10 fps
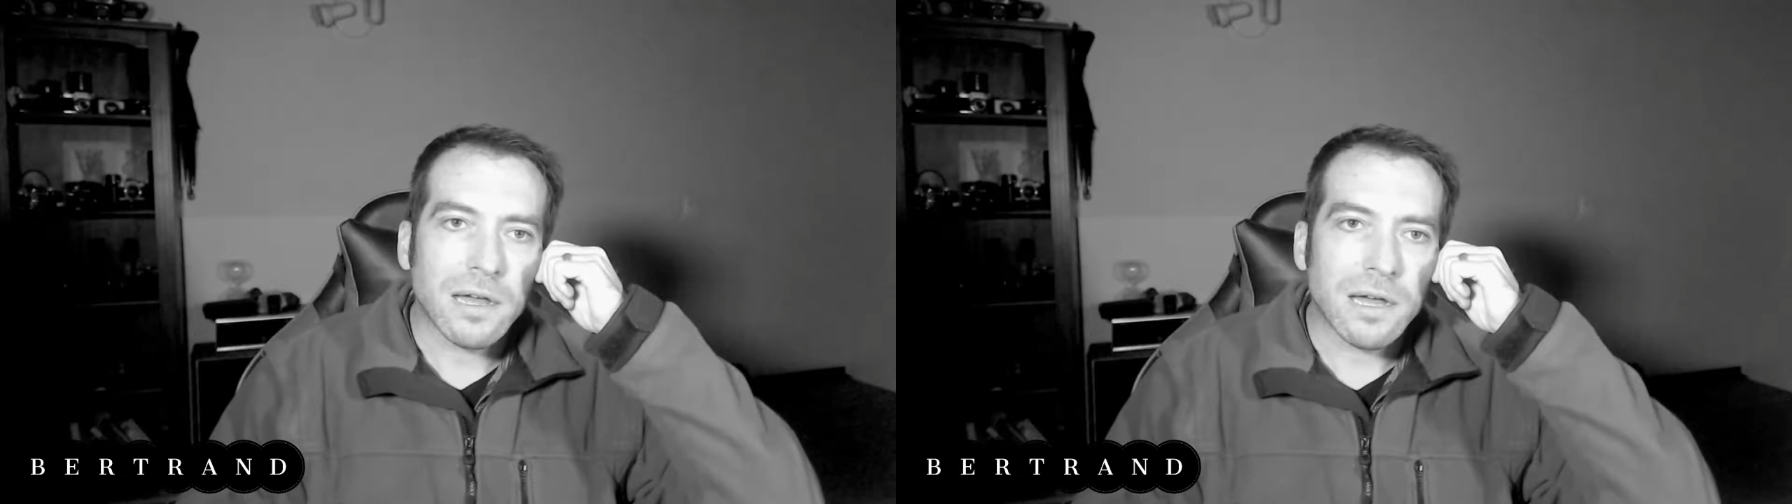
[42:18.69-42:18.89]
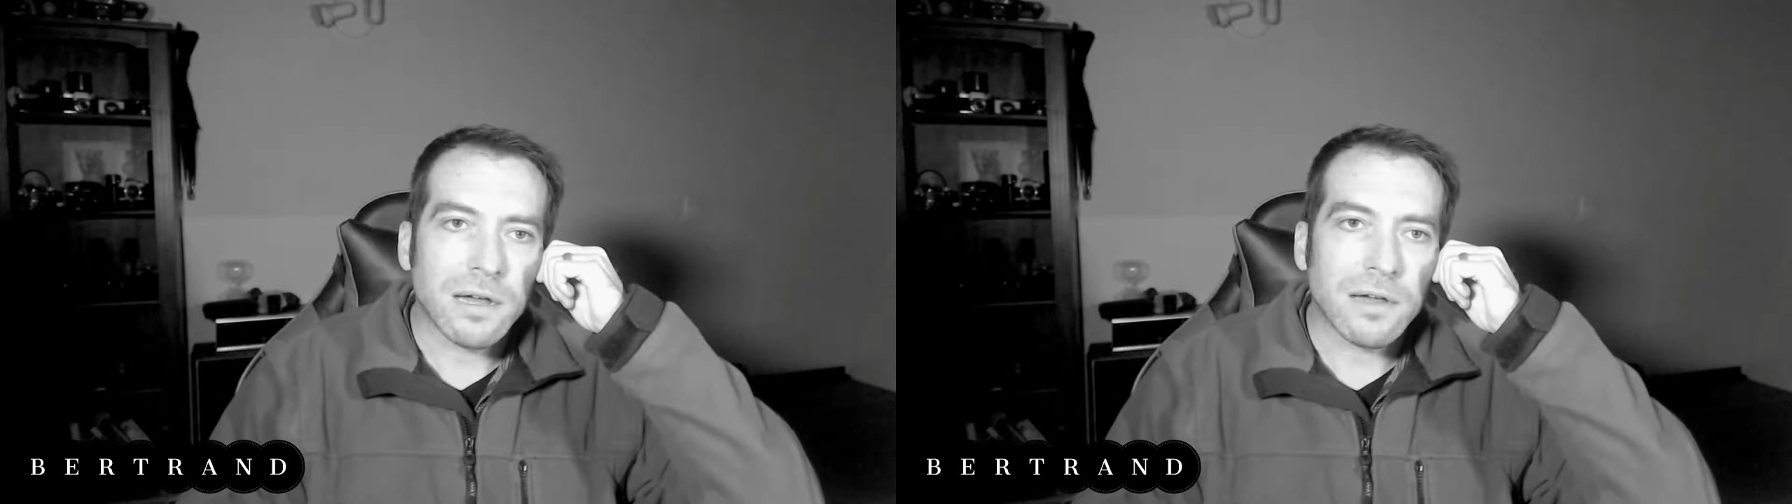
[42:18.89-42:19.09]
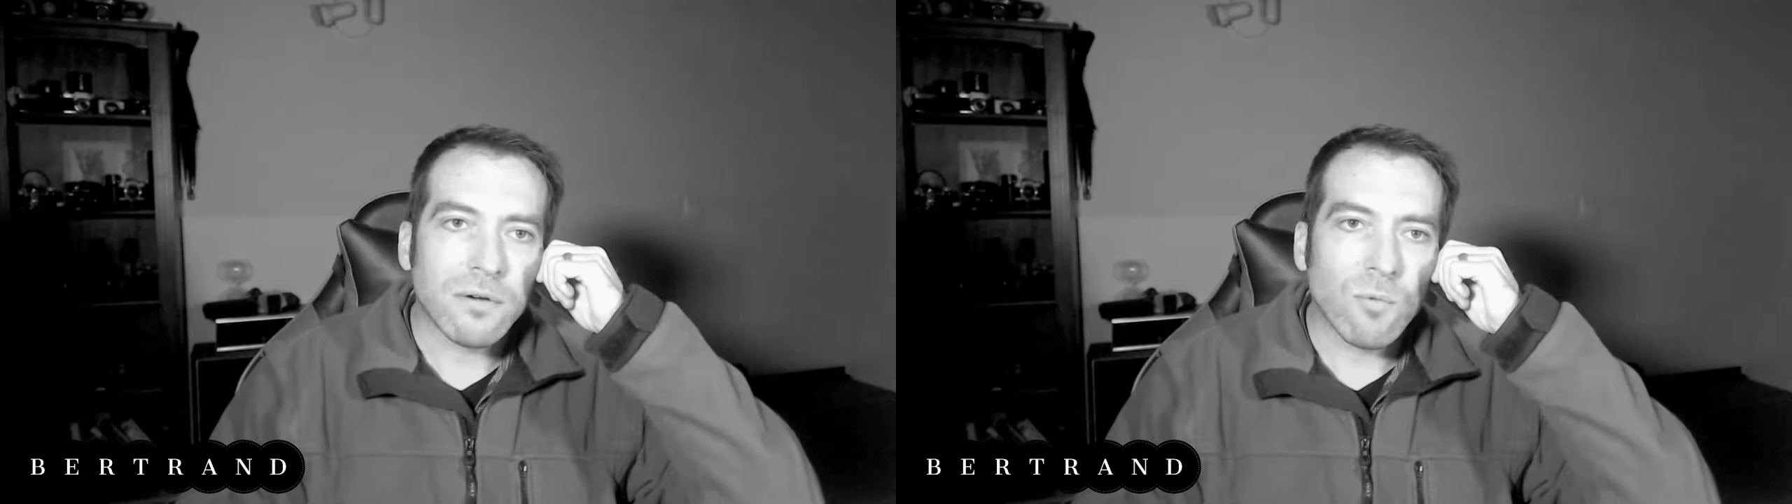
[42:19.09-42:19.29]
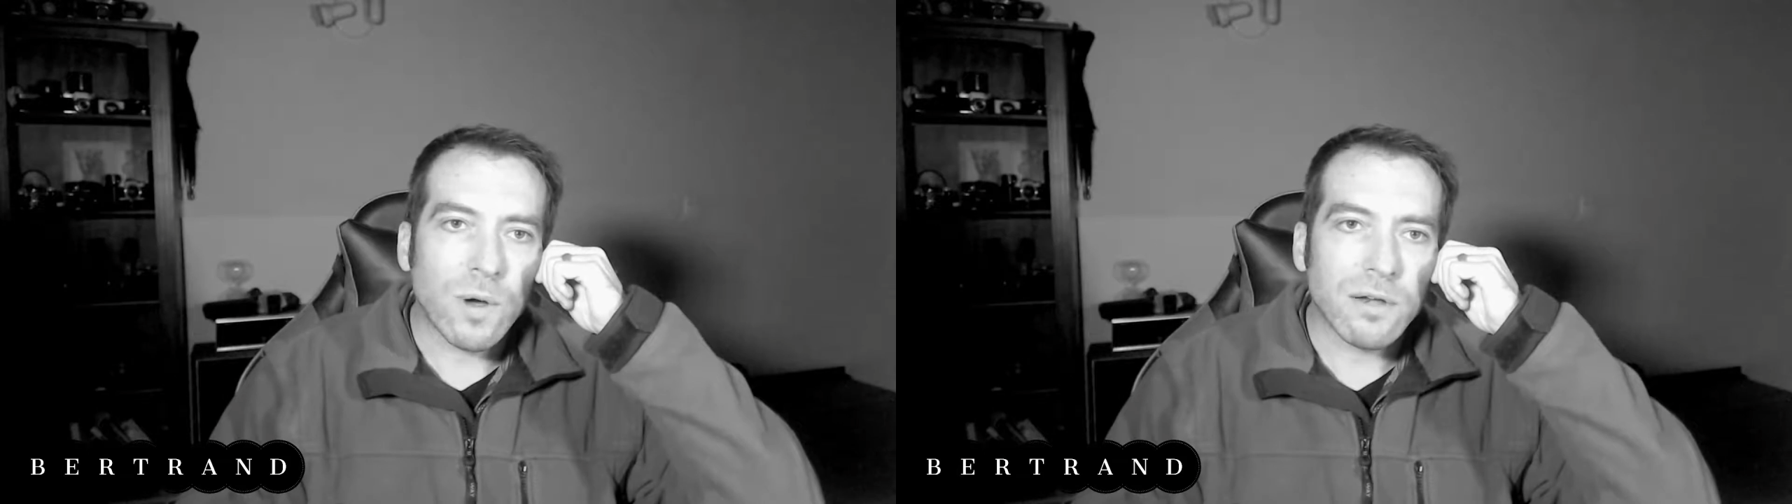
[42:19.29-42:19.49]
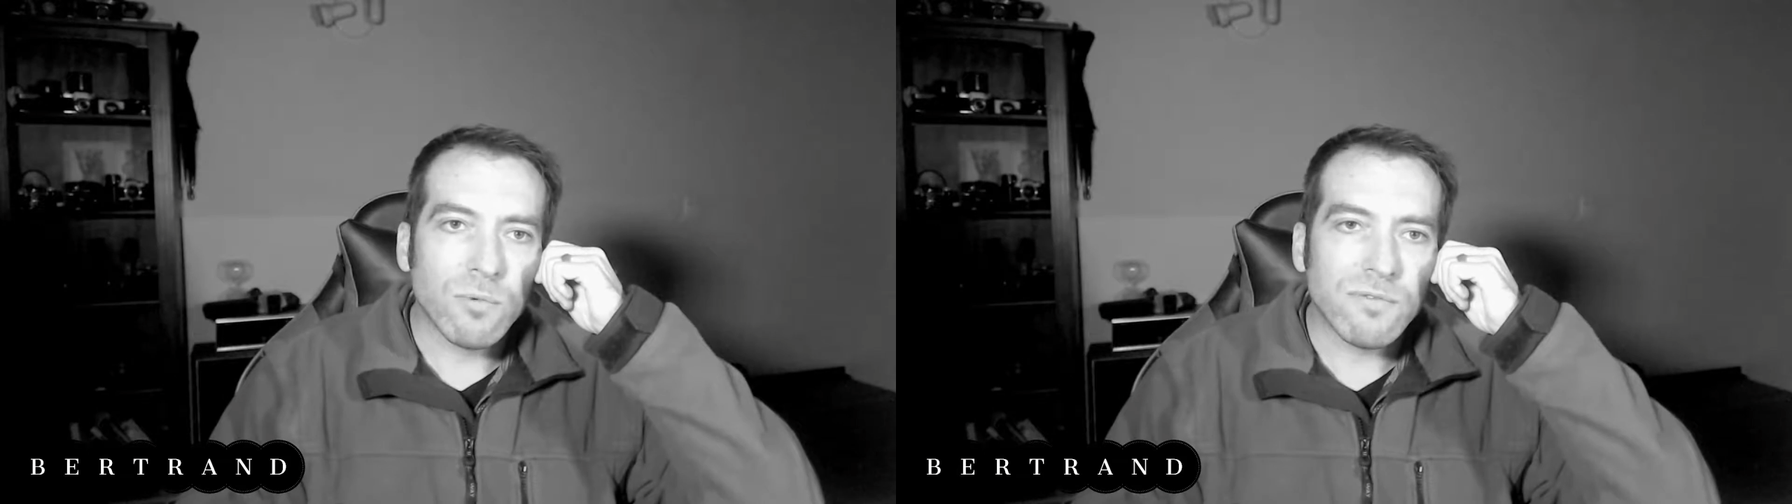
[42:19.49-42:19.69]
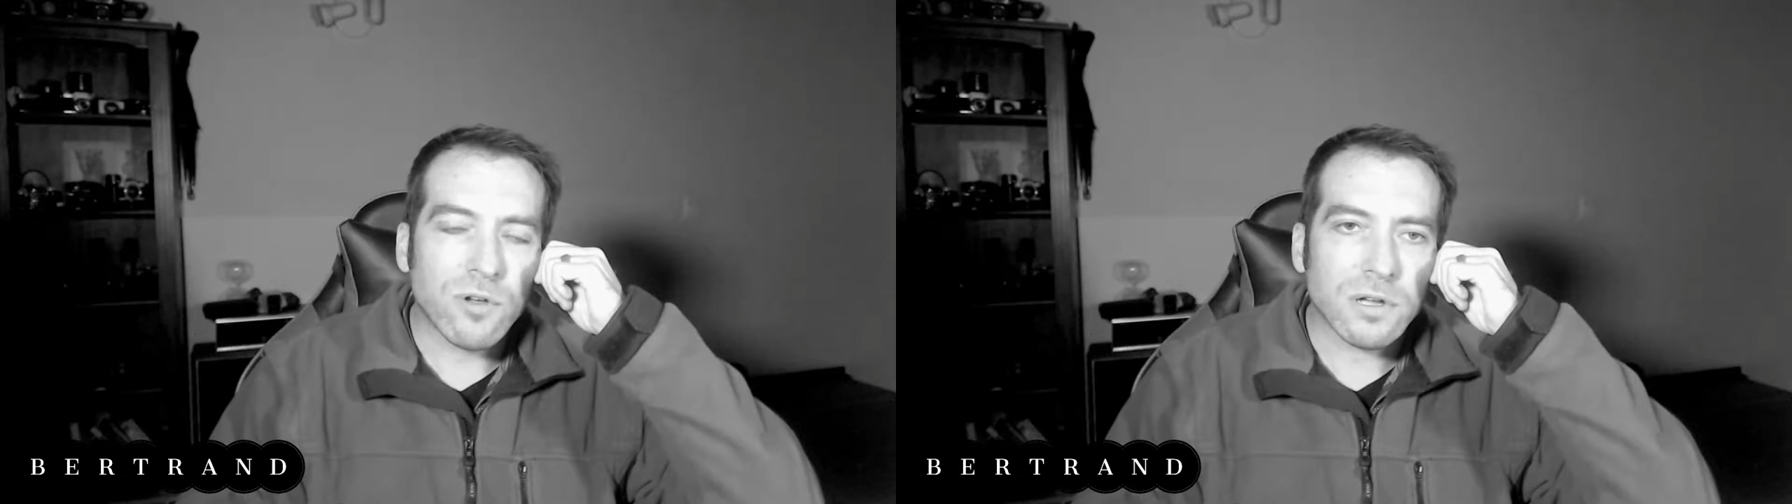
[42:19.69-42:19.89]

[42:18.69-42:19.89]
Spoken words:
One we've